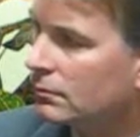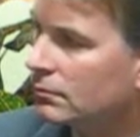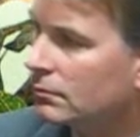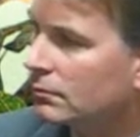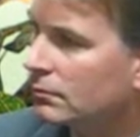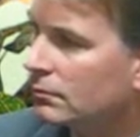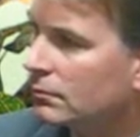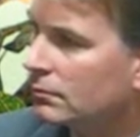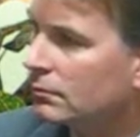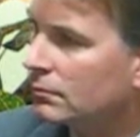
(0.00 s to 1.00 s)

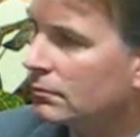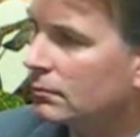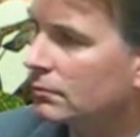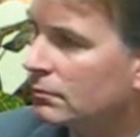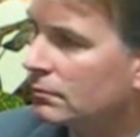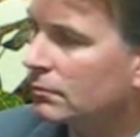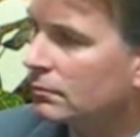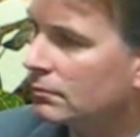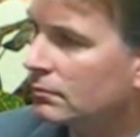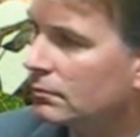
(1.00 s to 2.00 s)

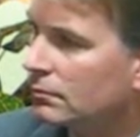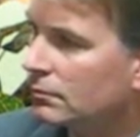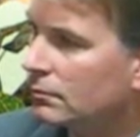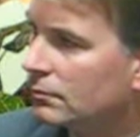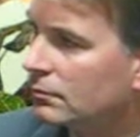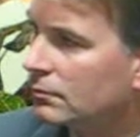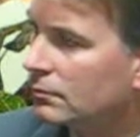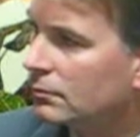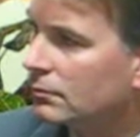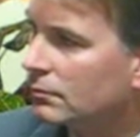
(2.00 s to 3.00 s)

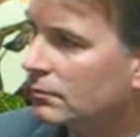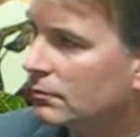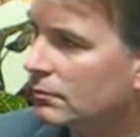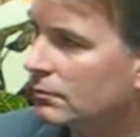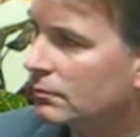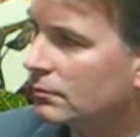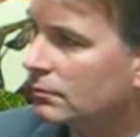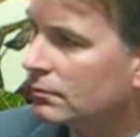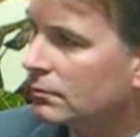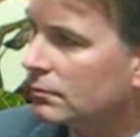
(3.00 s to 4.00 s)

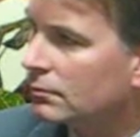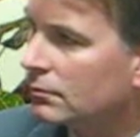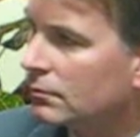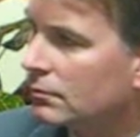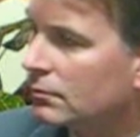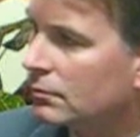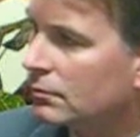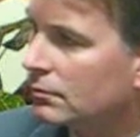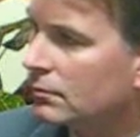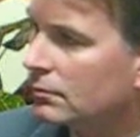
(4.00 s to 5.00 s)

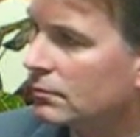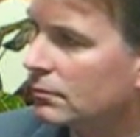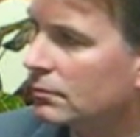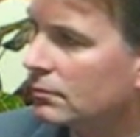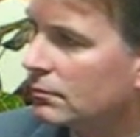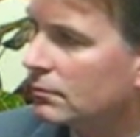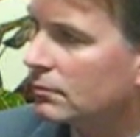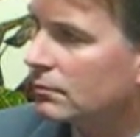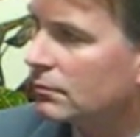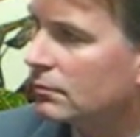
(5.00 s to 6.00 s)

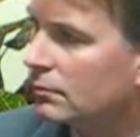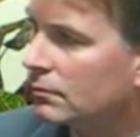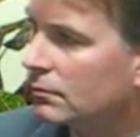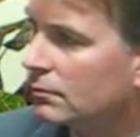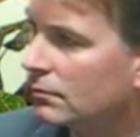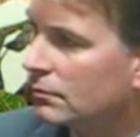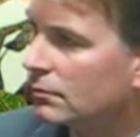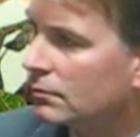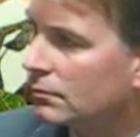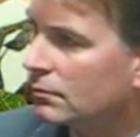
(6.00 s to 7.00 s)

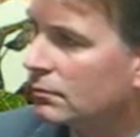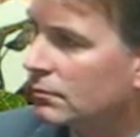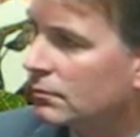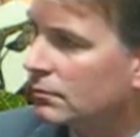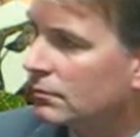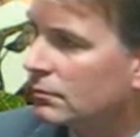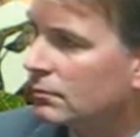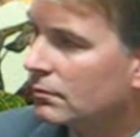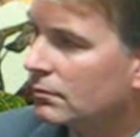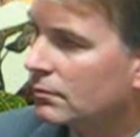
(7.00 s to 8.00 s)
(not speaking)